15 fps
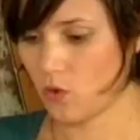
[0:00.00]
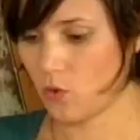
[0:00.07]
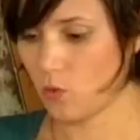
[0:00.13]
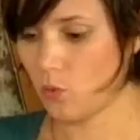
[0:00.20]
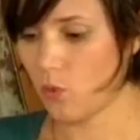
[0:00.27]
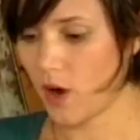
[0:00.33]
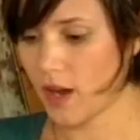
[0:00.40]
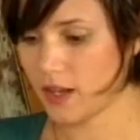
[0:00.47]

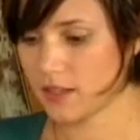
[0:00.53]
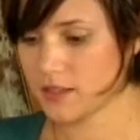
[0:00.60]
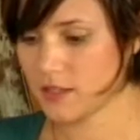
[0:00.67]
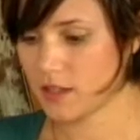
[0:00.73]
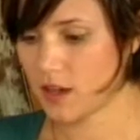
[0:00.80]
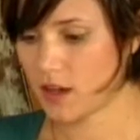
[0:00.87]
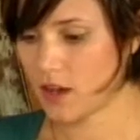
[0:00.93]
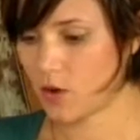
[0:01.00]
what
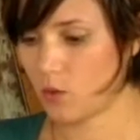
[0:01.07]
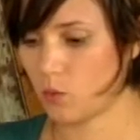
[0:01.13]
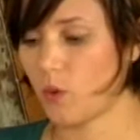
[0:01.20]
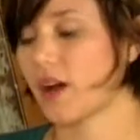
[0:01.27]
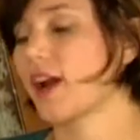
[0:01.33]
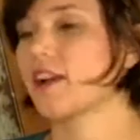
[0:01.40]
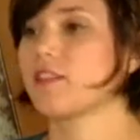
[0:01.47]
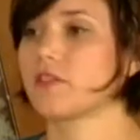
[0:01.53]

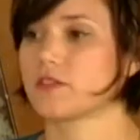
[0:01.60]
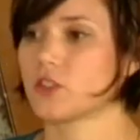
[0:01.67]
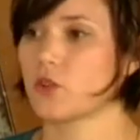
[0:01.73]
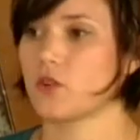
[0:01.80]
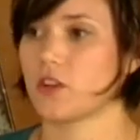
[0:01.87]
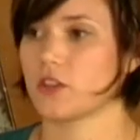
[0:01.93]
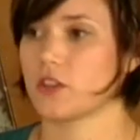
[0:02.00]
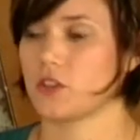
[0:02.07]
kind of
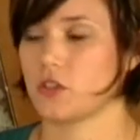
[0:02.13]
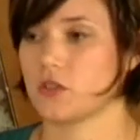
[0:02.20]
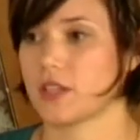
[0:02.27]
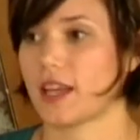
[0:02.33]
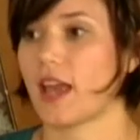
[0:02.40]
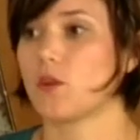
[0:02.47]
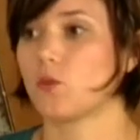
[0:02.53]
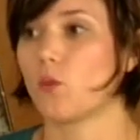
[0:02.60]
tuna are you
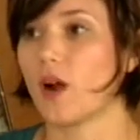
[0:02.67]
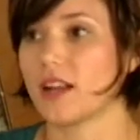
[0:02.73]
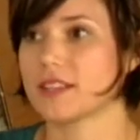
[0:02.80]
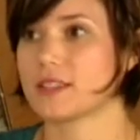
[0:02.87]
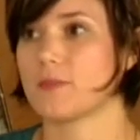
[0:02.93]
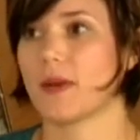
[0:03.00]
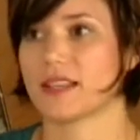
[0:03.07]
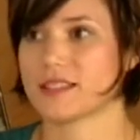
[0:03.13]
using, and what is
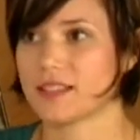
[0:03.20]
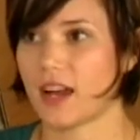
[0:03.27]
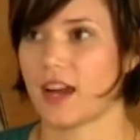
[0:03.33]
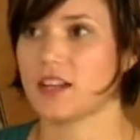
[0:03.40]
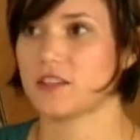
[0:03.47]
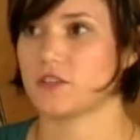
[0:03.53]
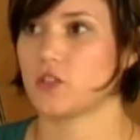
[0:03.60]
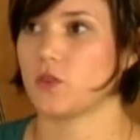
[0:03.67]
the best
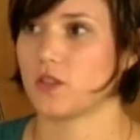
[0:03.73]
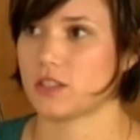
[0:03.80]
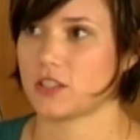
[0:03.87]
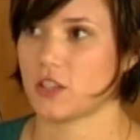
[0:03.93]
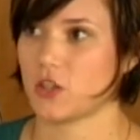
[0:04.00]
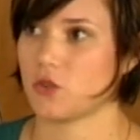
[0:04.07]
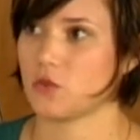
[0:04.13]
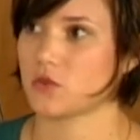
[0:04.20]
kind of tuna to
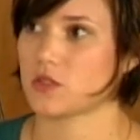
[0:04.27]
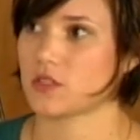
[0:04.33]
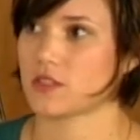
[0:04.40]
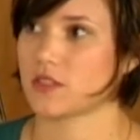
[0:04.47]
use?